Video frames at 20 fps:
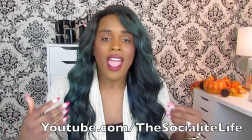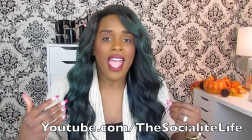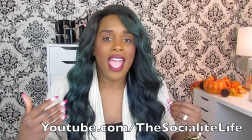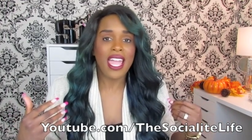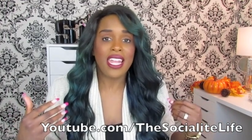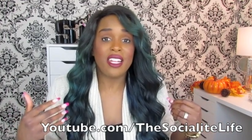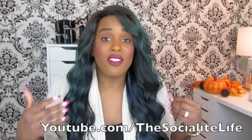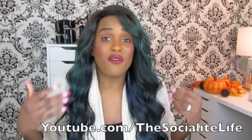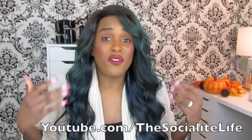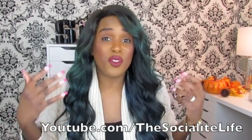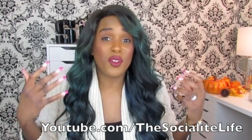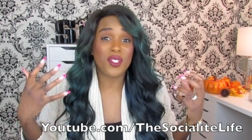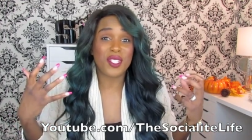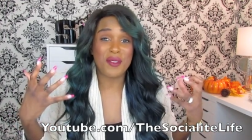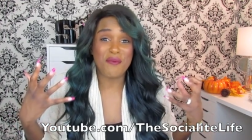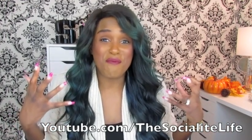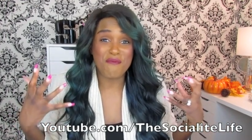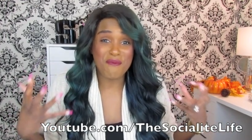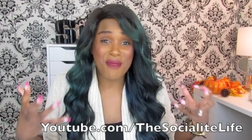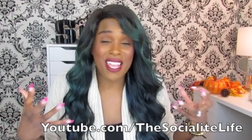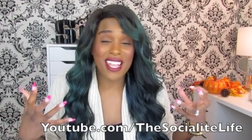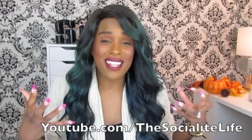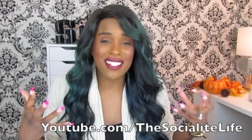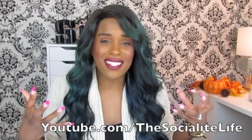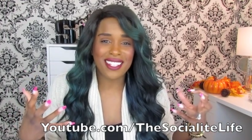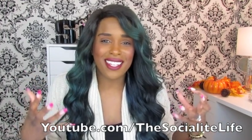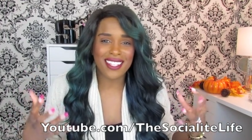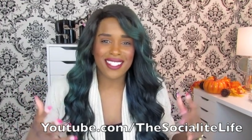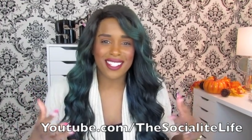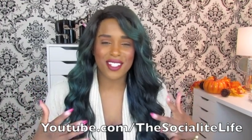and it feels
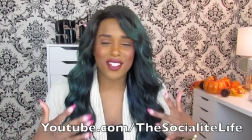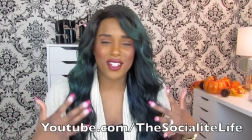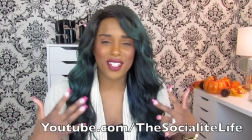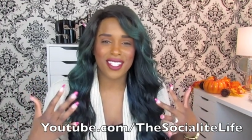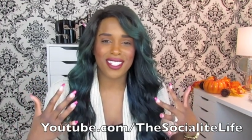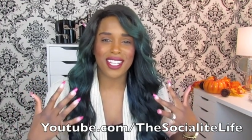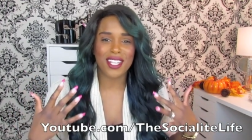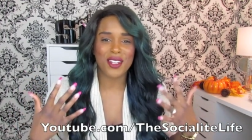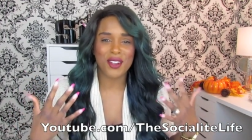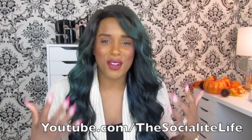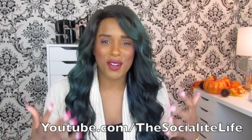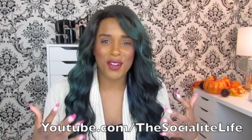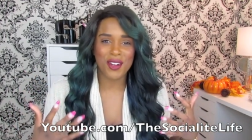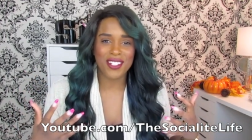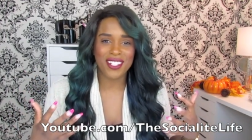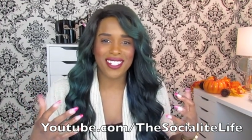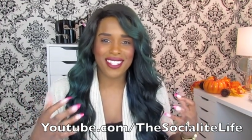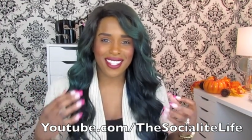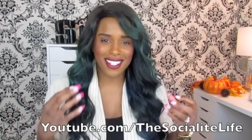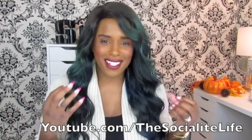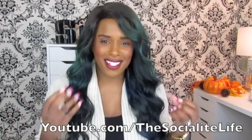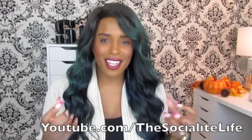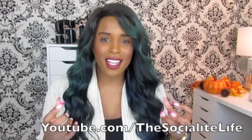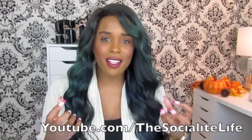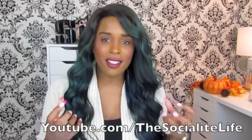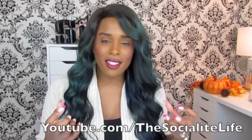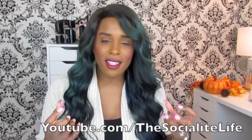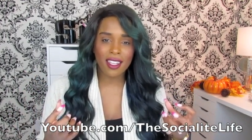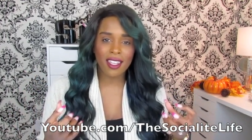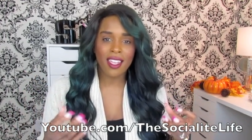amazing because it just encourages the
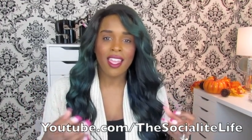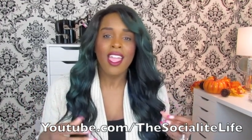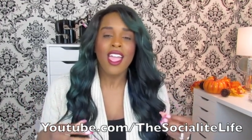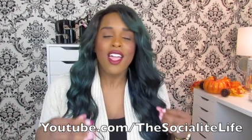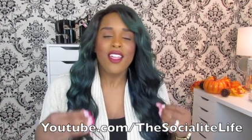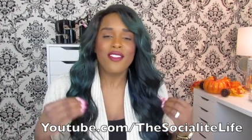tingling